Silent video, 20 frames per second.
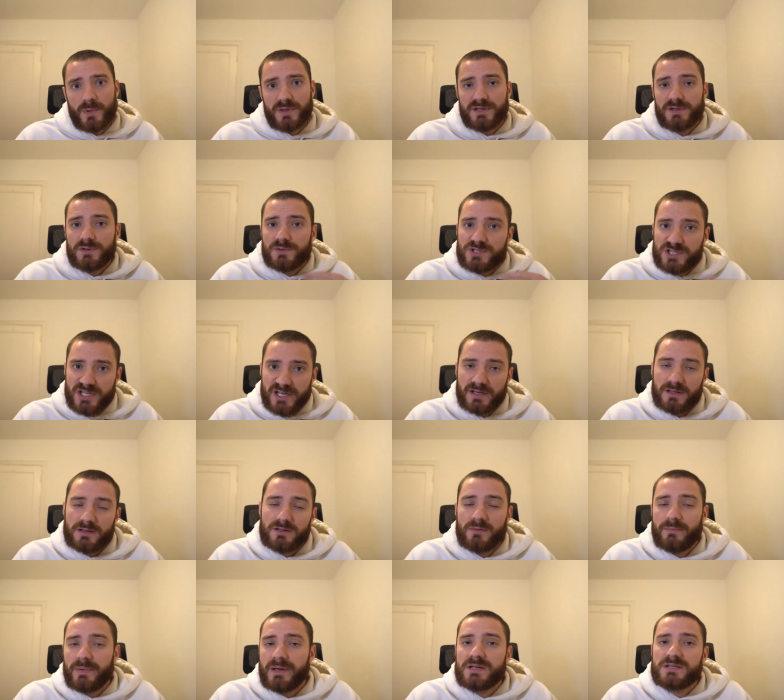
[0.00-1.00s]
they don't check the
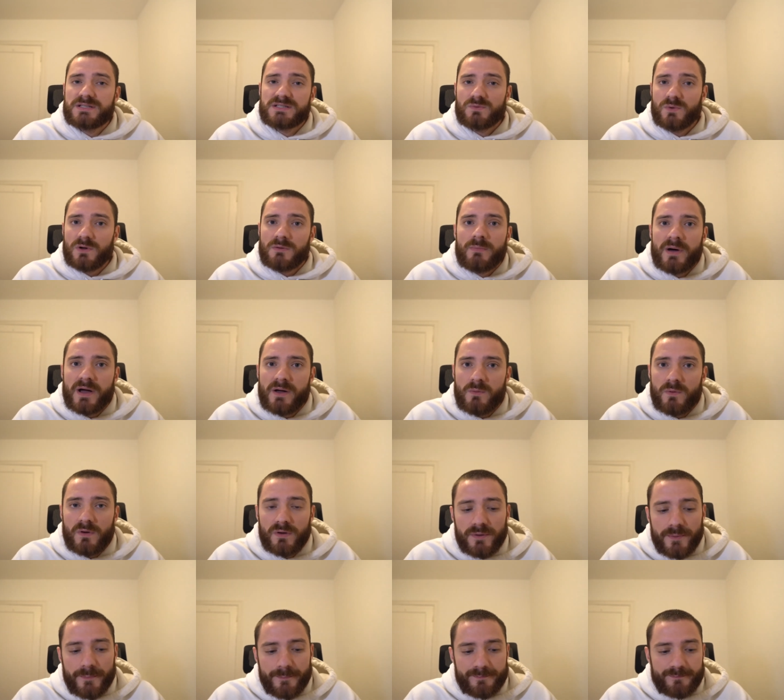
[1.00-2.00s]
pages one by
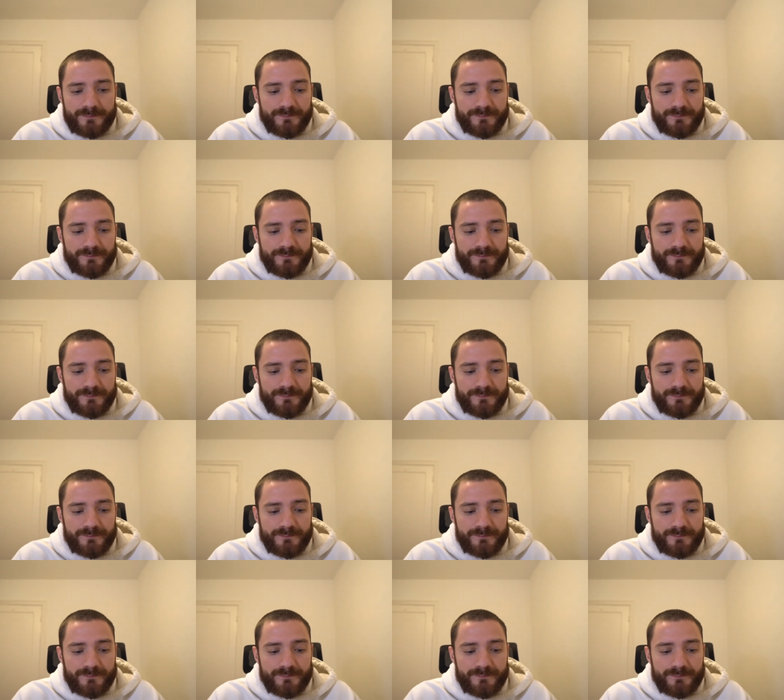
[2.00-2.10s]
one.